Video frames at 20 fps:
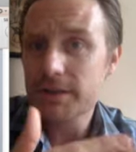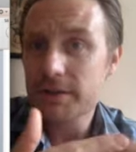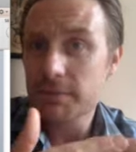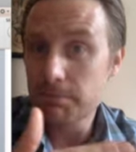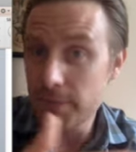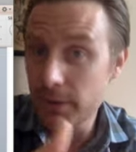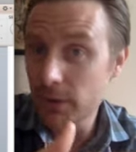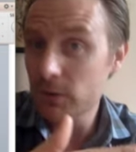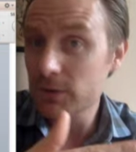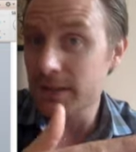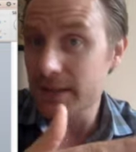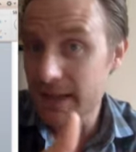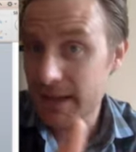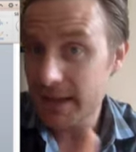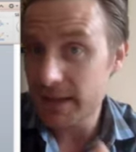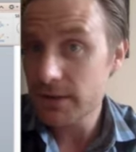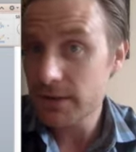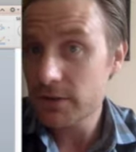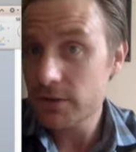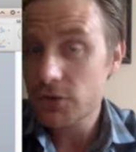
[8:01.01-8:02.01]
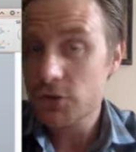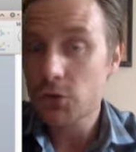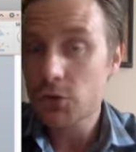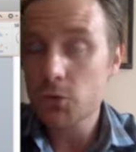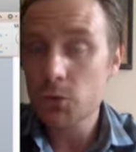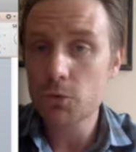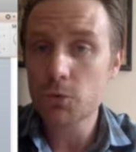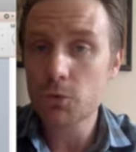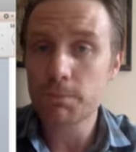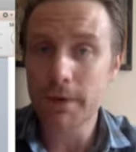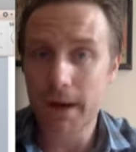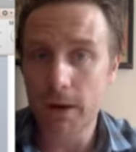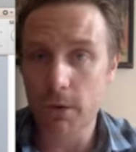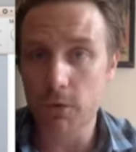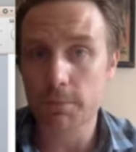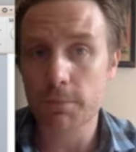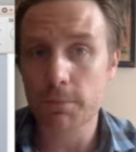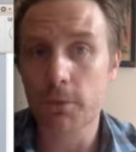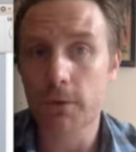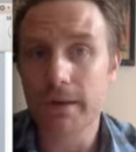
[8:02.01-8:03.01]
built into
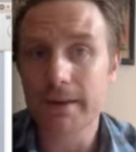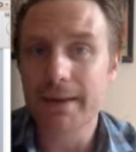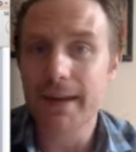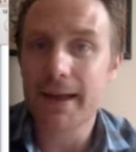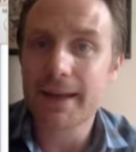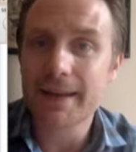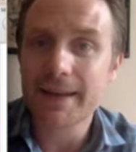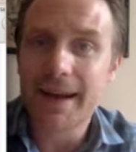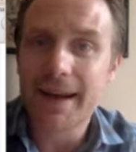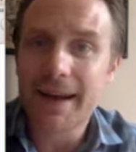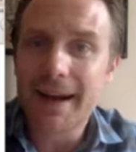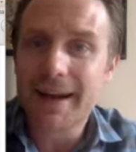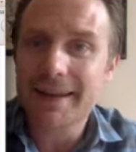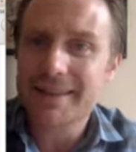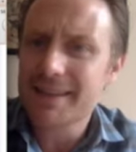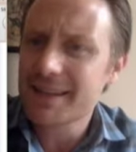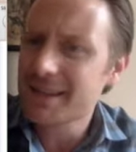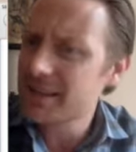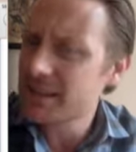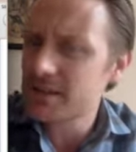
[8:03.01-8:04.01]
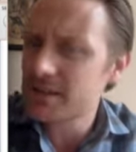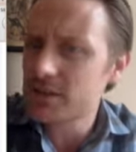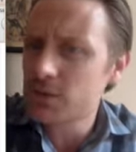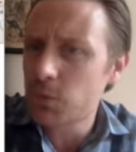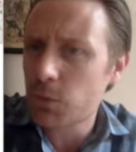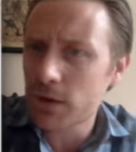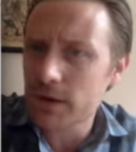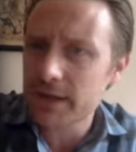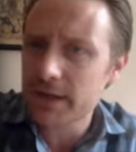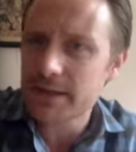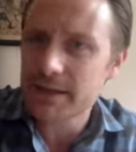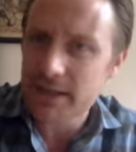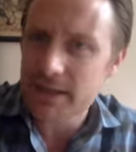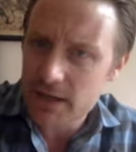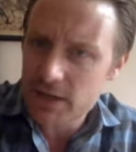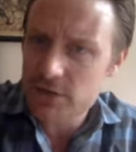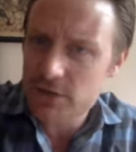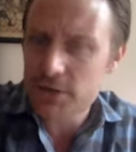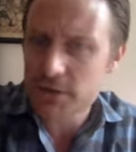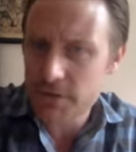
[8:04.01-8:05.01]
PowerPoint, and I think this is one of the
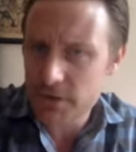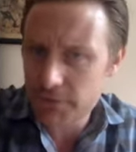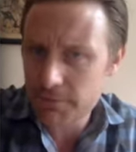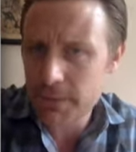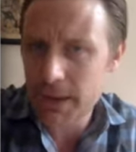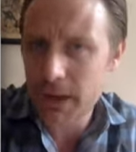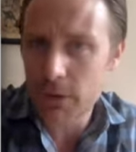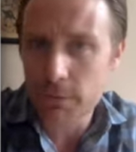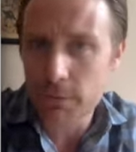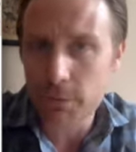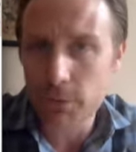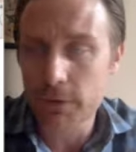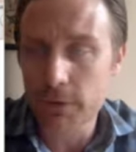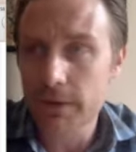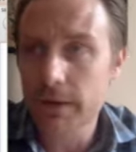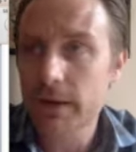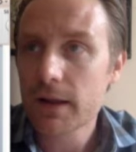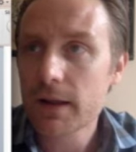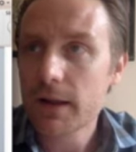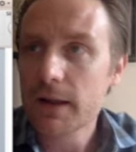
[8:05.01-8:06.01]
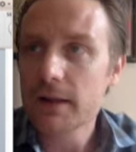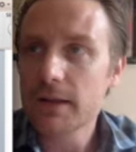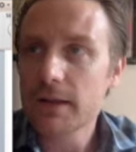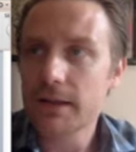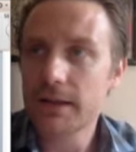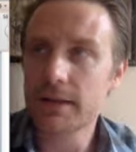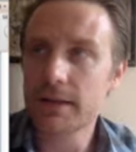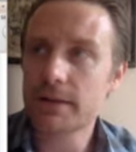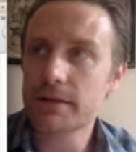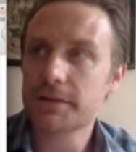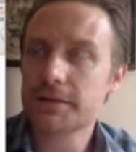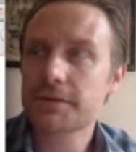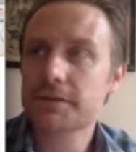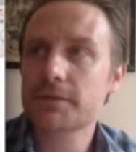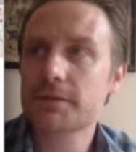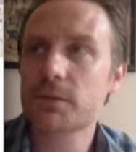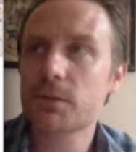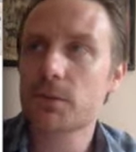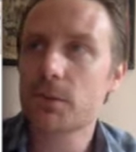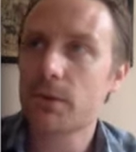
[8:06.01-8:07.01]
dangers of PowerPoint,
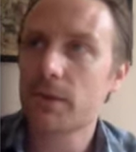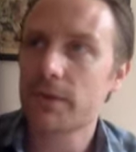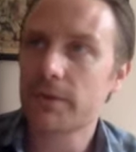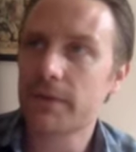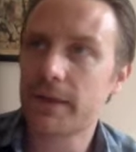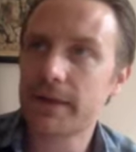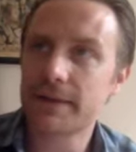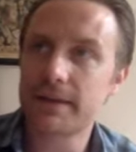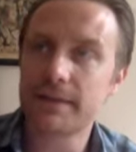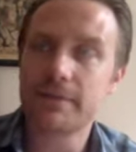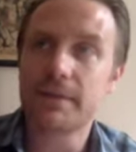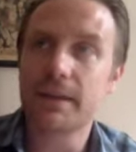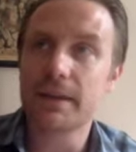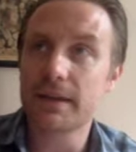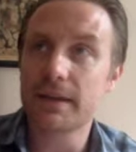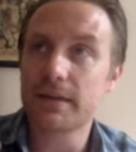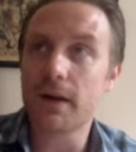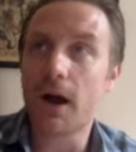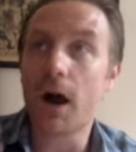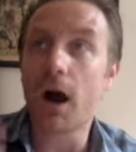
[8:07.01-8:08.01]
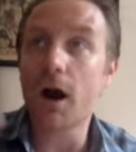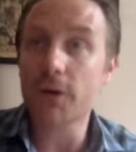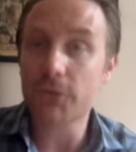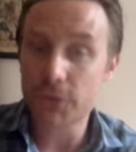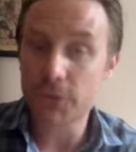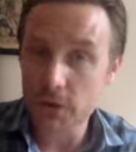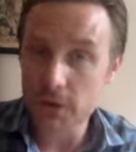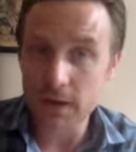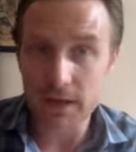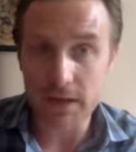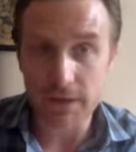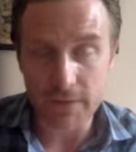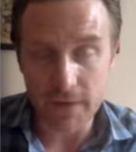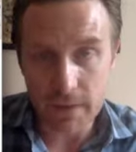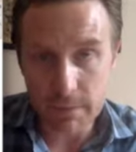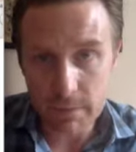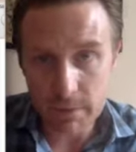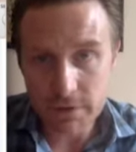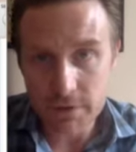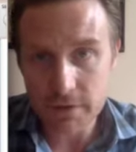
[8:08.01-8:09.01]
is they offer a lot of
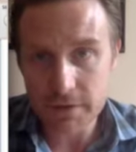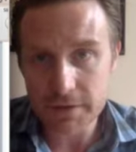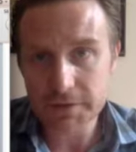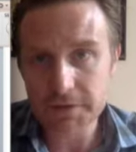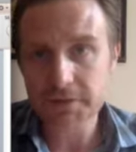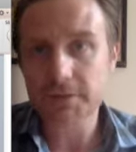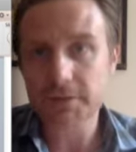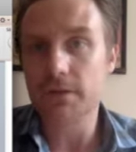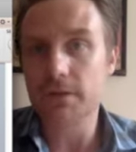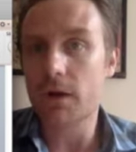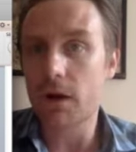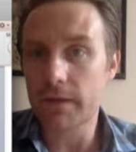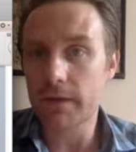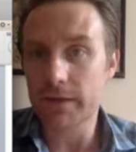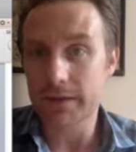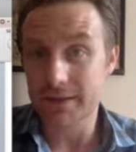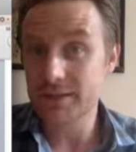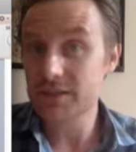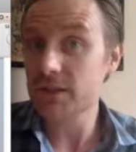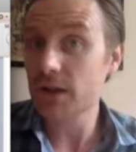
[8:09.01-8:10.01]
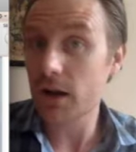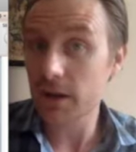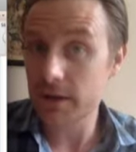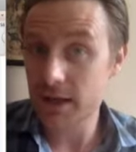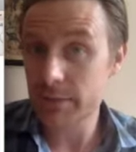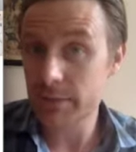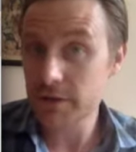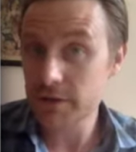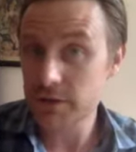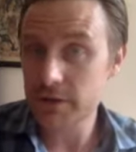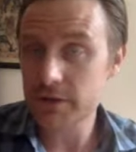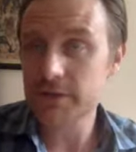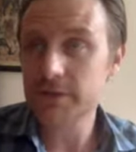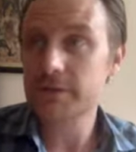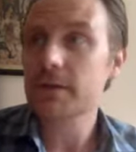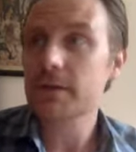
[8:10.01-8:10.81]
images, like stock images.